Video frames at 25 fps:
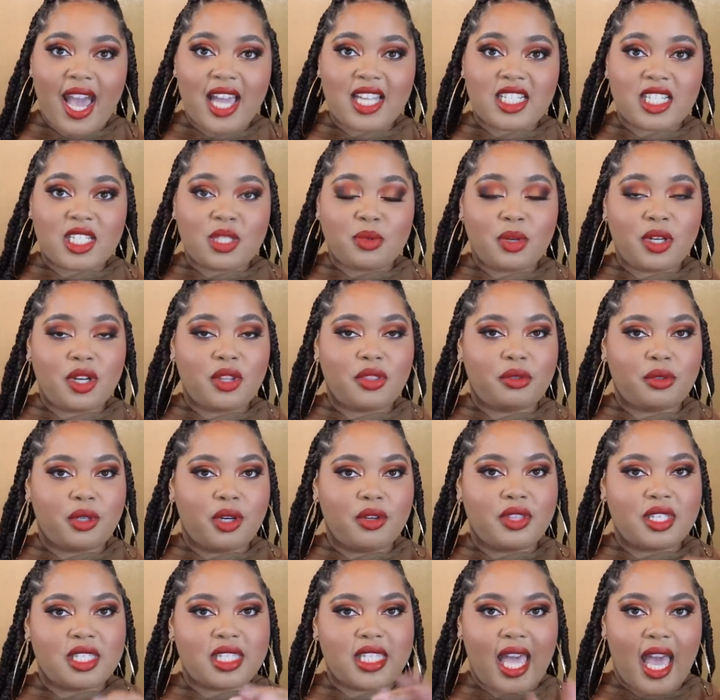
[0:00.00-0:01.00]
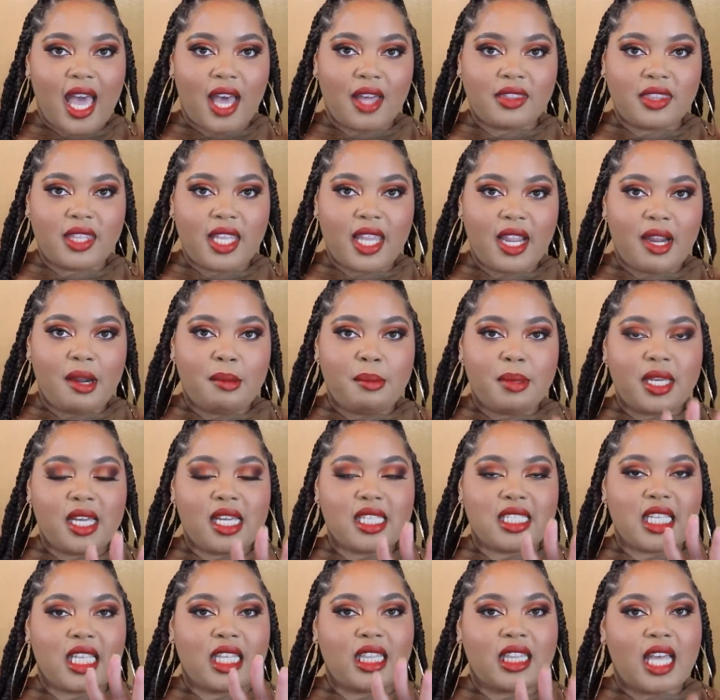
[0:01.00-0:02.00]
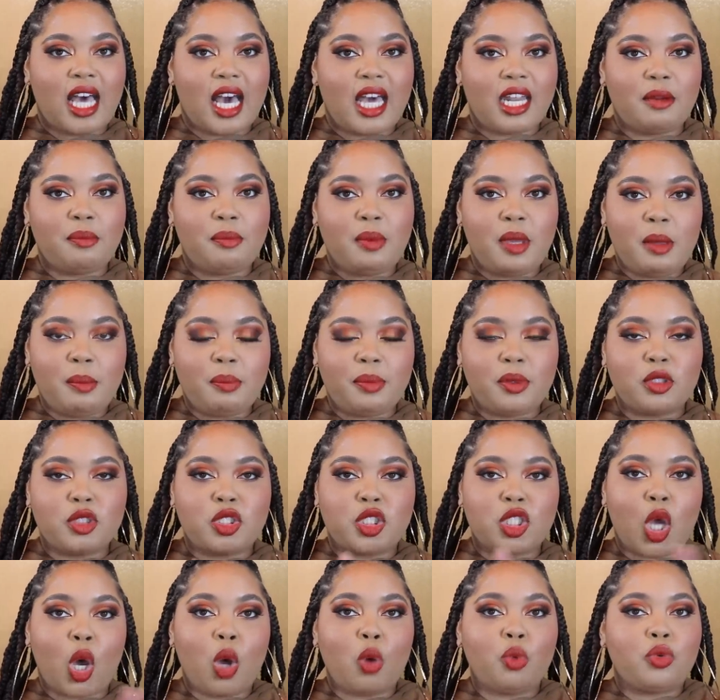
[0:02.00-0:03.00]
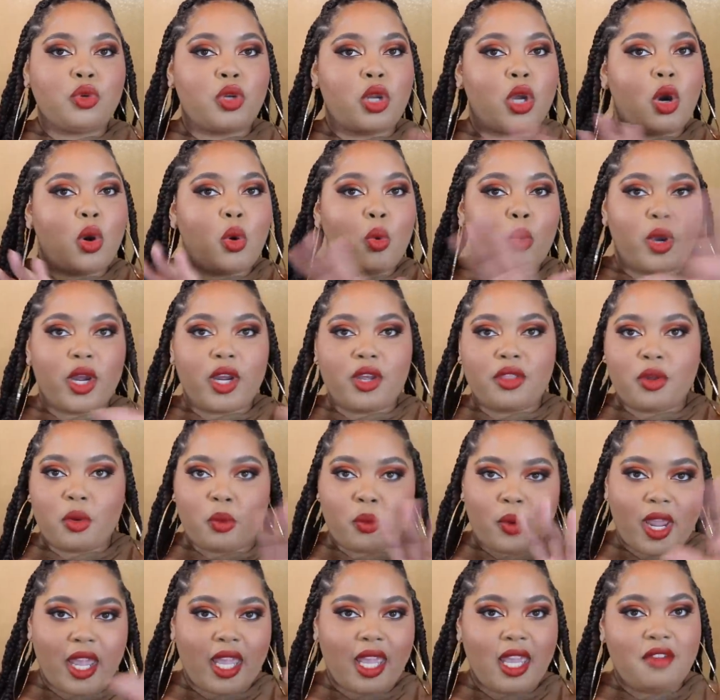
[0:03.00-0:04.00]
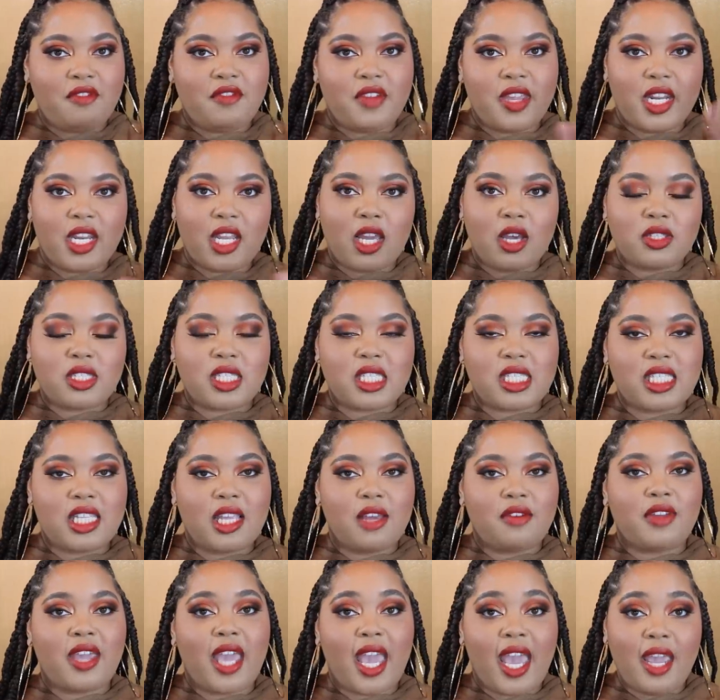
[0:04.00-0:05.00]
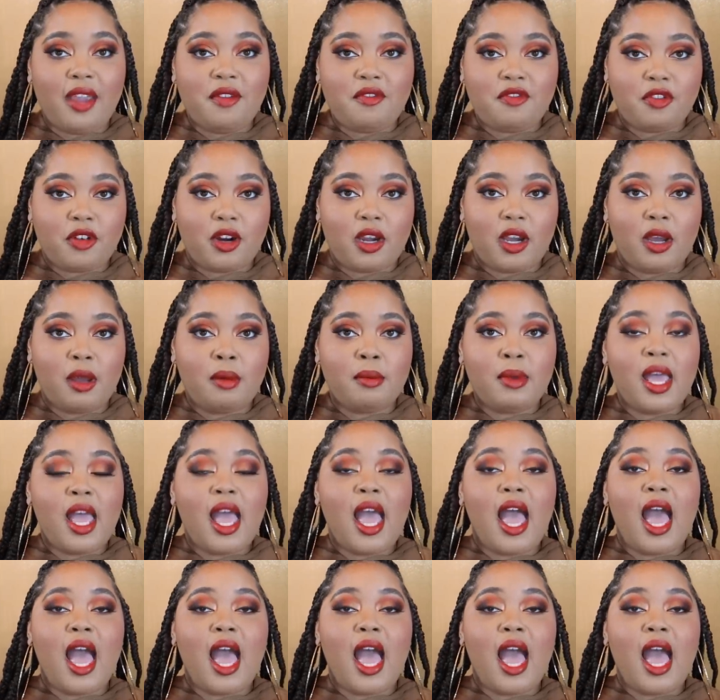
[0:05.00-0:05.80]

I just want to throw this out there, because a lot of people don't know where the ranking videos and stuff came from.